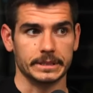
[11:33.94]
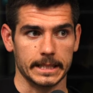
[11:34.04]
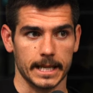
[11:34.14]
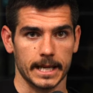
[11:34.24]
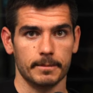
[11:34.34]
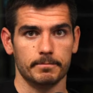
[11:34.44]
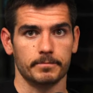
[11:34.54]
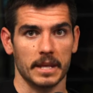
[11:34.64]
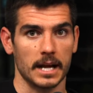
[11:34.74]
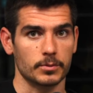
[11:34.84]
Yep,
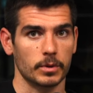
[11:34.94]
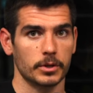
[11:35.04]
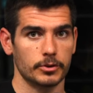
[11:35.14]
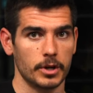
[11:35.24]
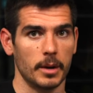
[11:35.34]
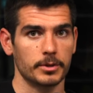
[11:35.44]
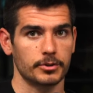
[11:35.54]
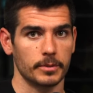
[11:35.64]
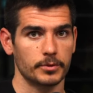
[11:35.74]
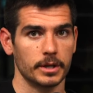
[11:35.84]
that's what your job
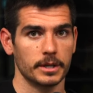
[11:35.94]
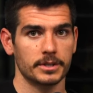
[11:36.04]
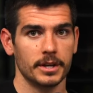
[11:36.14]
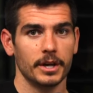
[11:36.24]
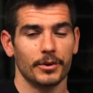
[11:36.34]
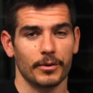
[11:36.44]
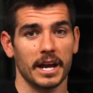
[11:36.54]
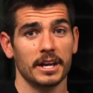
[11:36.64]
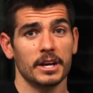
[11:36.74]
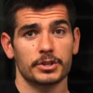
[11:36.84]
description is,
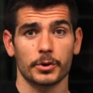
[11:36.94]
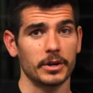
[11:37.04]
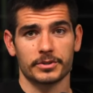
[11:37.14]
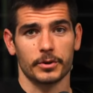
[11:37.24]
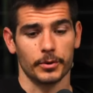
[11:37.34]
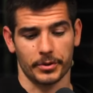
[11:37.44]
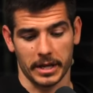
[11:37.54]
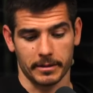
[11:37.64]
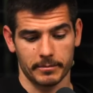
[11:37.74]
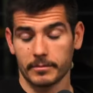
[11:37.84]
right? So here's the whole
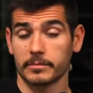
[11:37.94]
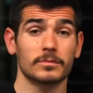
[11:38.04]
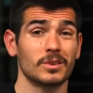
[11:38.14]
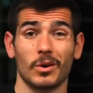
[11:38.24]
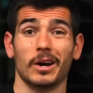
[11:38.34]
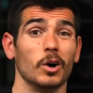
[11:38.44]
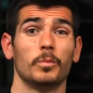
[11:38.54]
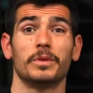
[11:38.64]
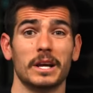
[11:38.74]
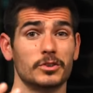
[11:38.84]
thing. Do I
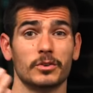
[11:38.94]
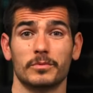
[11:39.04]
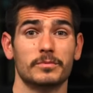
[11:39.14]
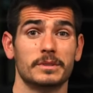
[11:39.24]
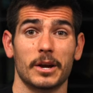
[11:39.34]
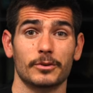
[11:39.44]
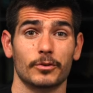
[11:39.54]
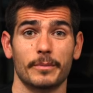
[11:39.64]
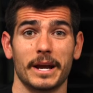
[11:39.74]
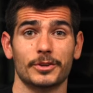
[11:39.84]
hope that your
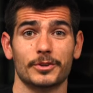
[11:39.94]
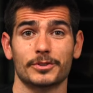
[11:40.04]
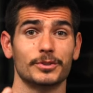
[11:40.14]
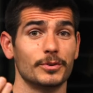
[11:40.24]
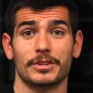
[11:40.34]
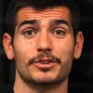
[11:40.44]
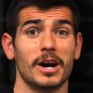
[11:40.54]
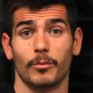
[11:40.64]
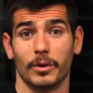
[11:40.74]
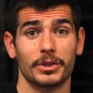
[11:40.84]
territory managers are doing the
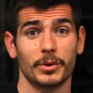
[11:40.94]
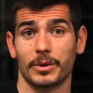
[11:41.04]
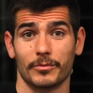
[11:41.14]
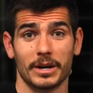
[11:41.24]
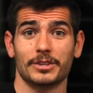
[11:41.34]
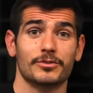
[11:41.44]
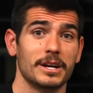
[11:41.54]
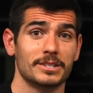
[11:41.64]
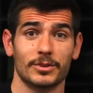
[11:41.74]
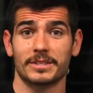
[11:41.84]
job with you and running
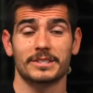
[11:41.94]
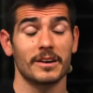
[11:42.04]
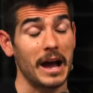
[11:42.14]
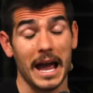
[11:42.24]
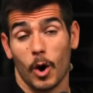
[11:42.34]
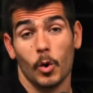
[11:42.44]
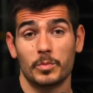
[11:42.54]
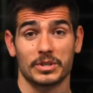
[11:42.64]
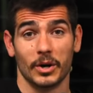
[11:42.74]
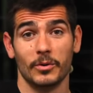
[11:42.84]
trays and doing the stuff? I hope
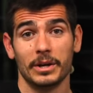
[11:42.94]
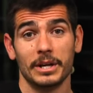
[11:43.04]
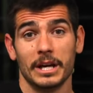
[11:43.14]
so.